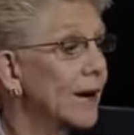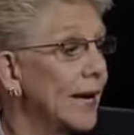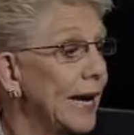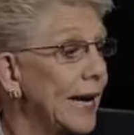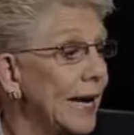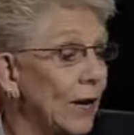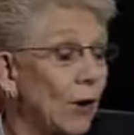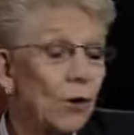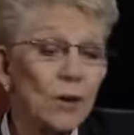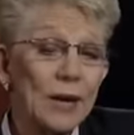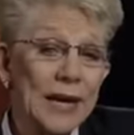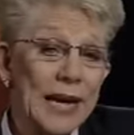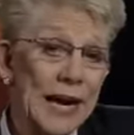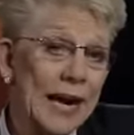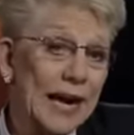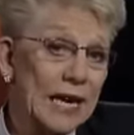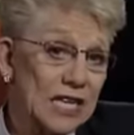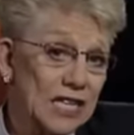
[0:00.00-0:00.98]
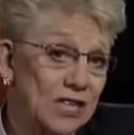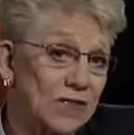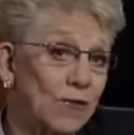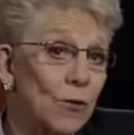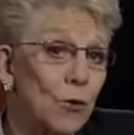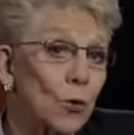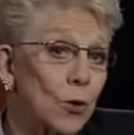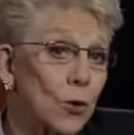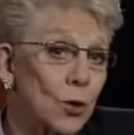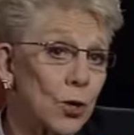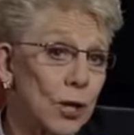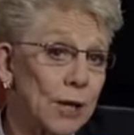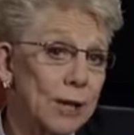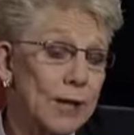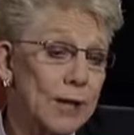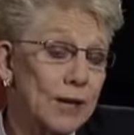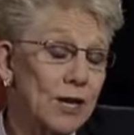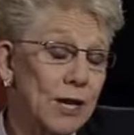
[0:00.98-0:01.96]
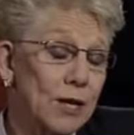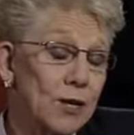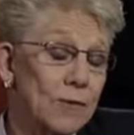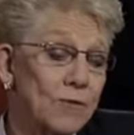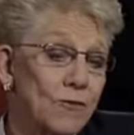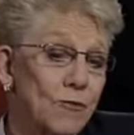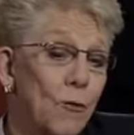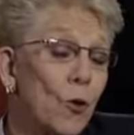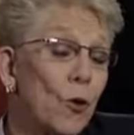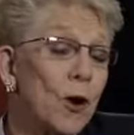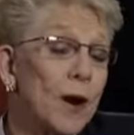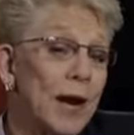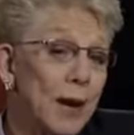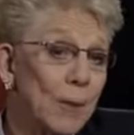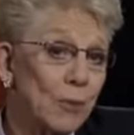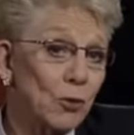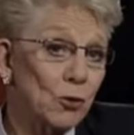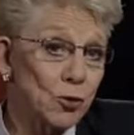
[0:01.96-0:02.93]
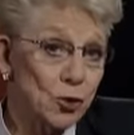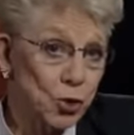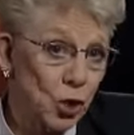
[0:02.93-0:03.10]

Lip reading: It only has four nipples